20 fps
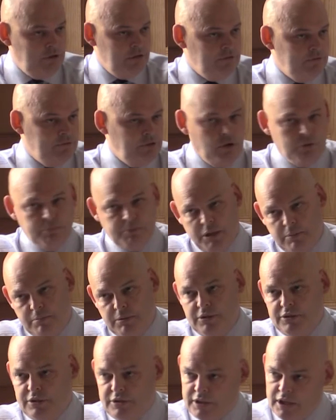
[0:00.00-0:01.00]
of young
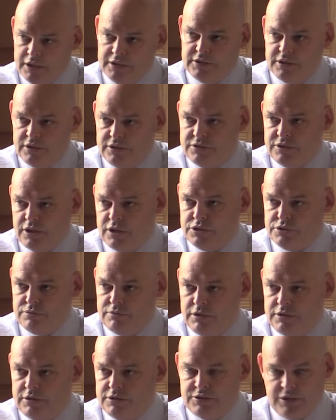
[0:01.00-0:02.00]
people in the 19th
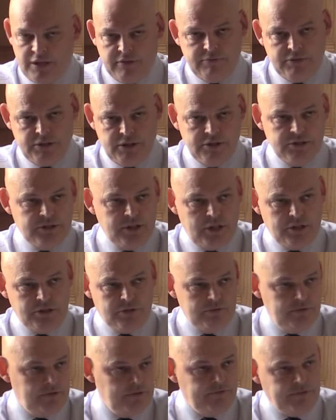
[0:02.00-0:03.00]
century and the 17th
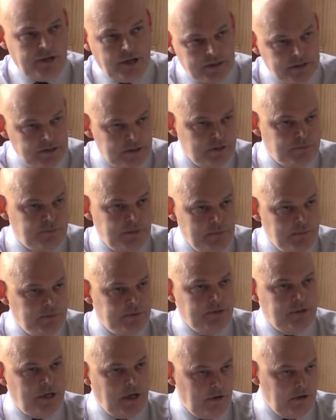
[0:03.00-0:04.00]
century. The fact is people
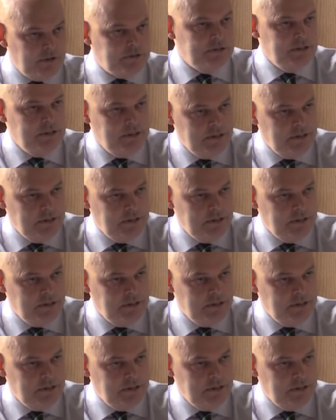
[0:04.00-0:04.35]
inherit